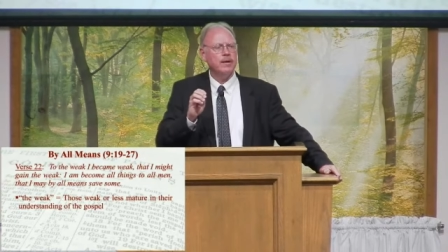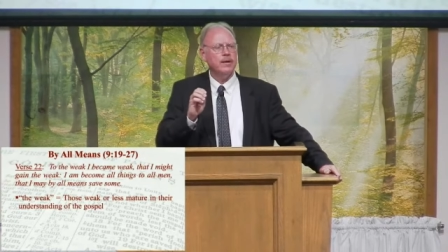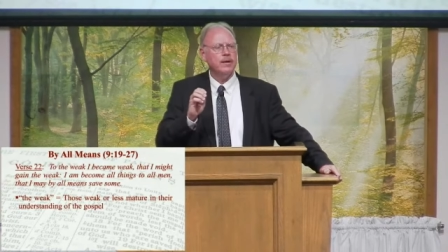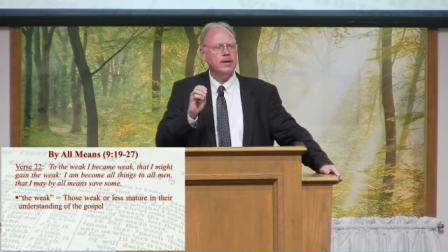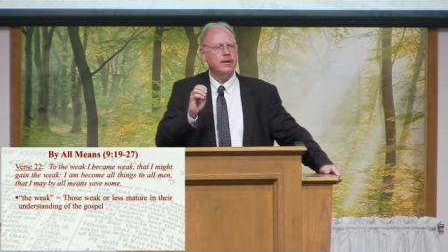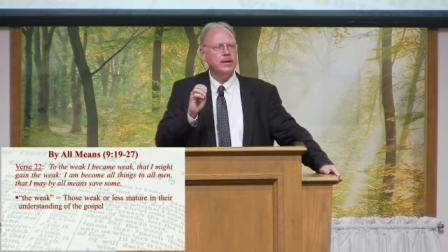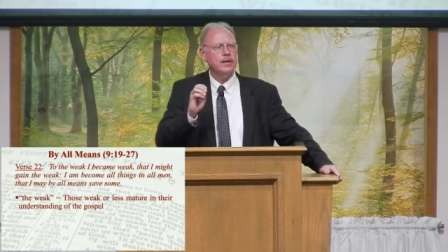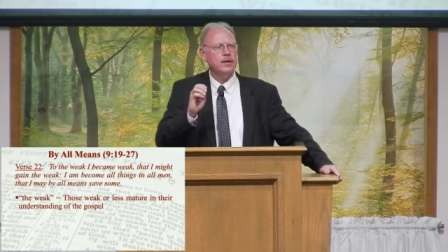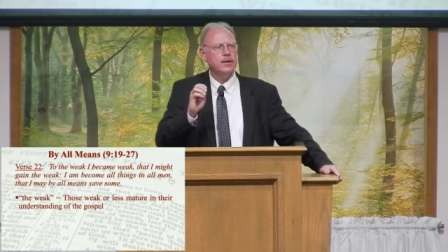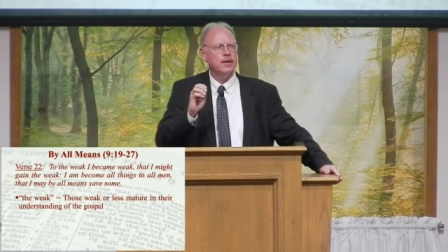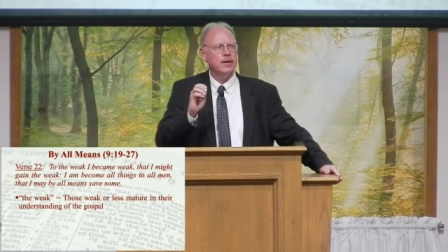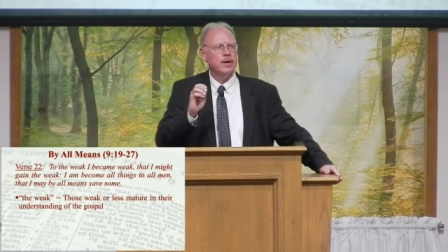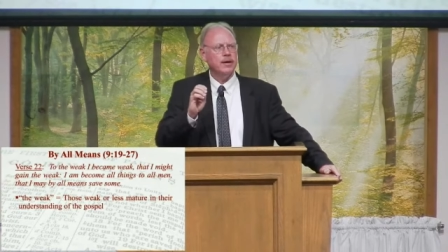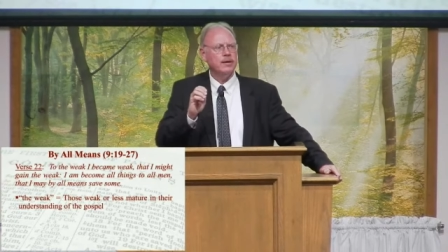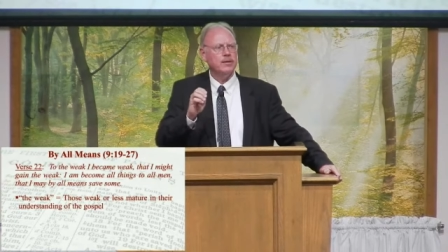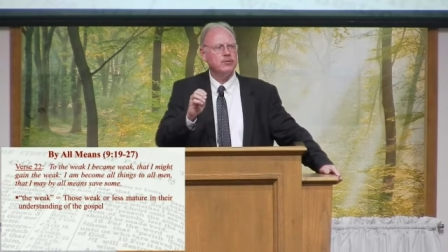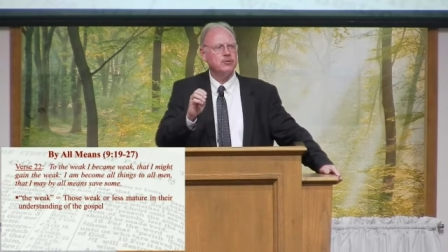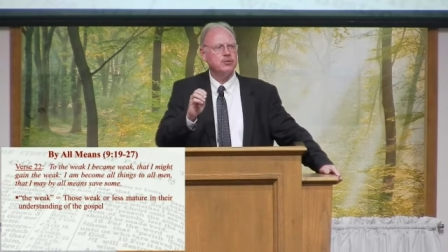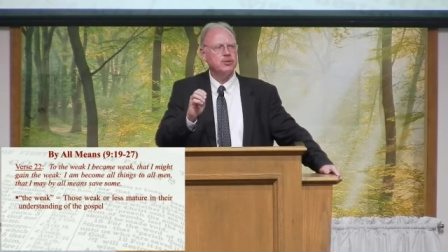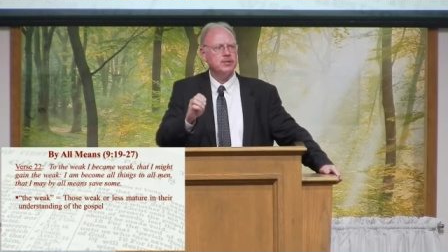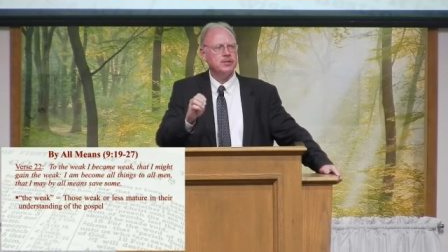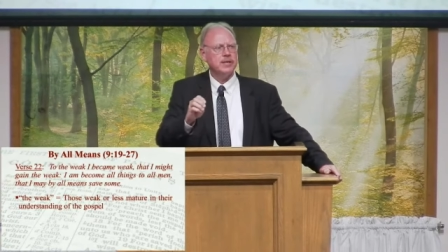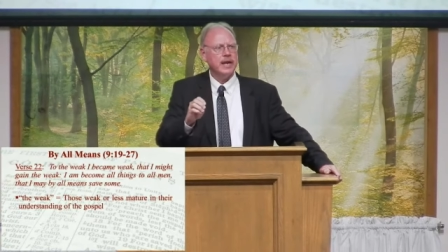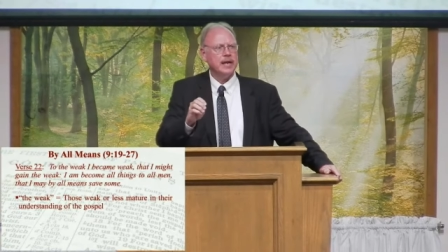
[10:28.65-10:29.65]
in their
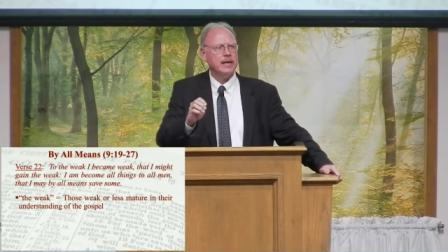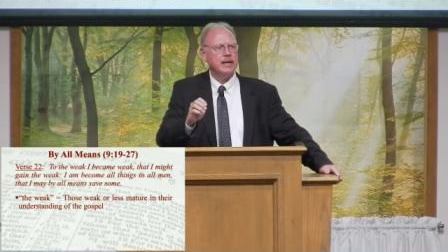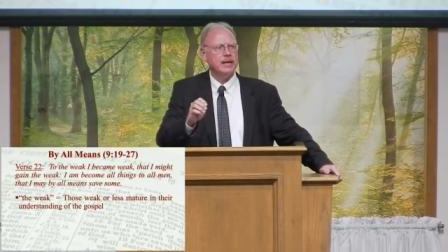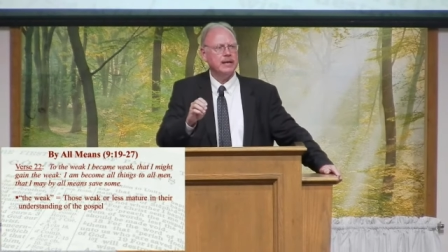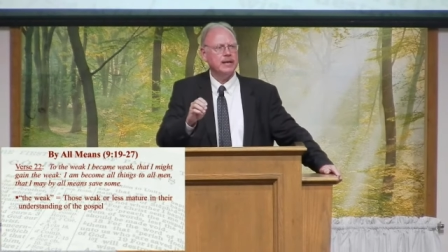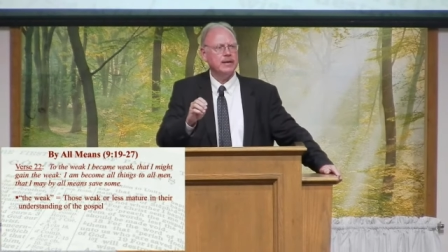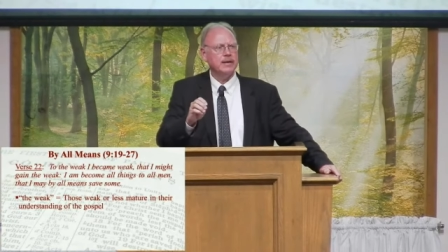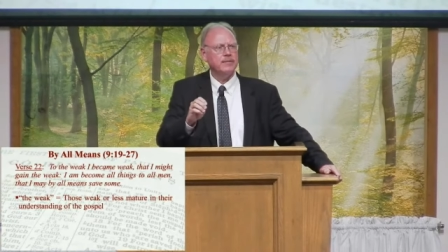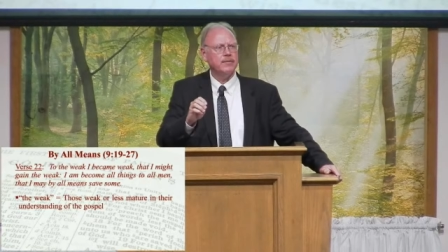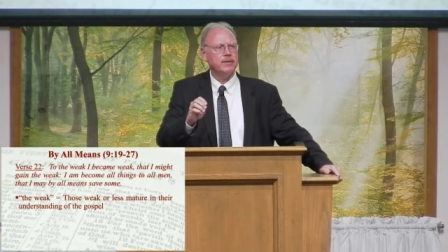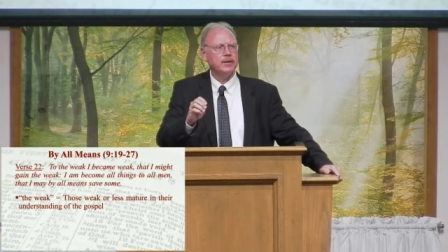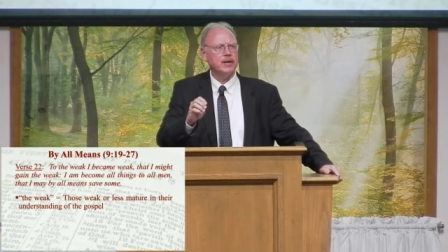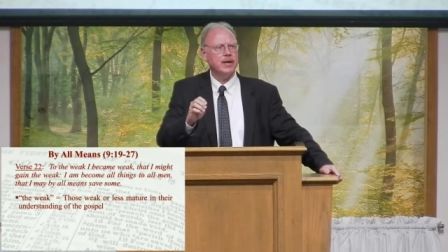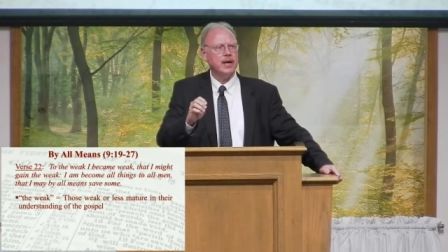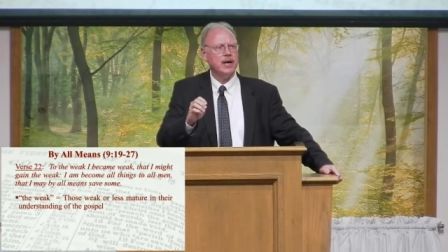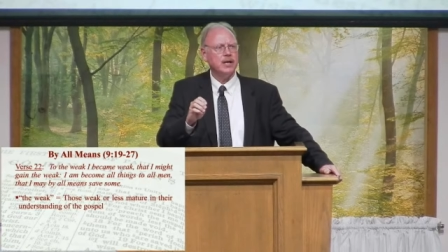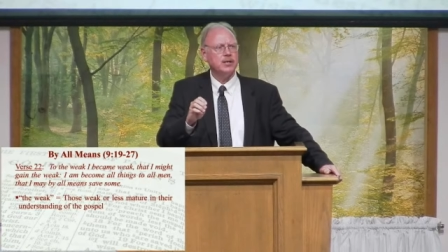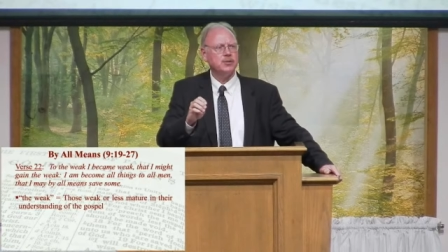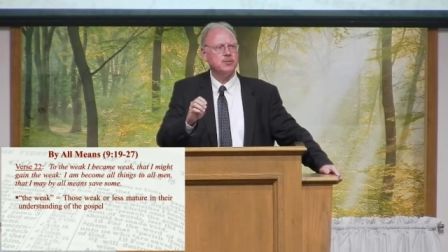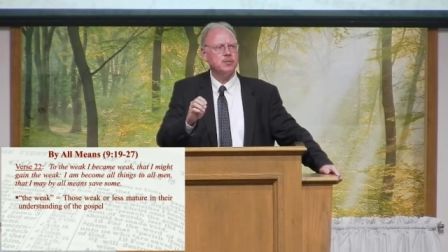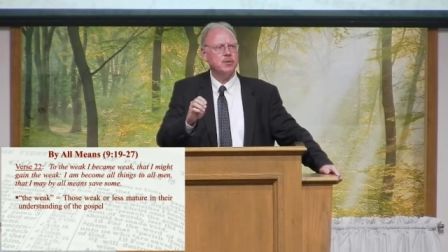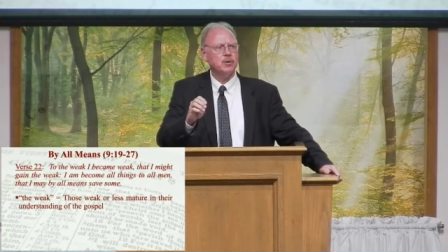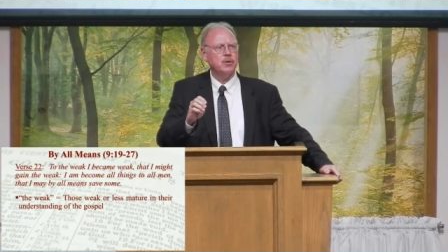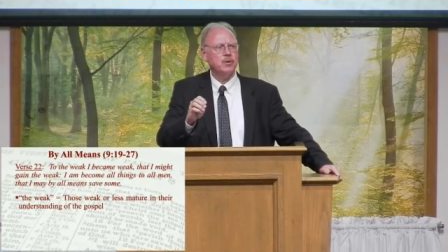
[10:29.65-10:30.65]
understanding of the
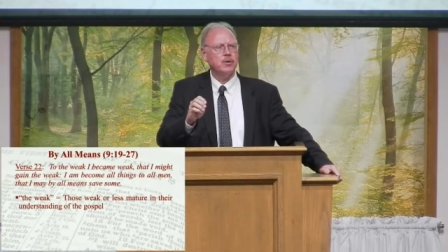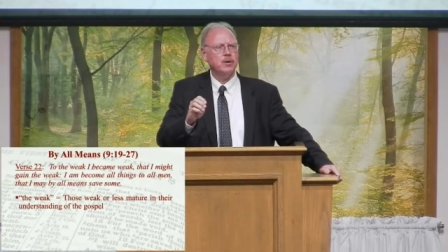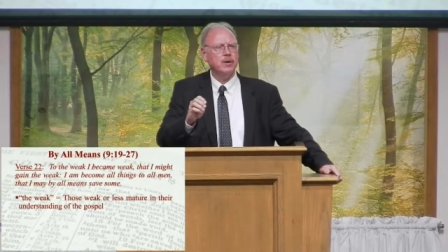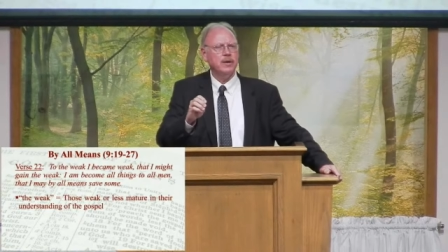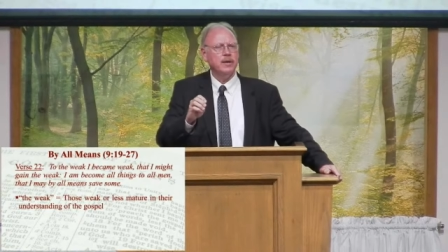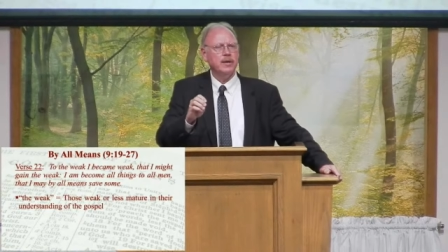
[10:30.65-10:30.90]
gospel.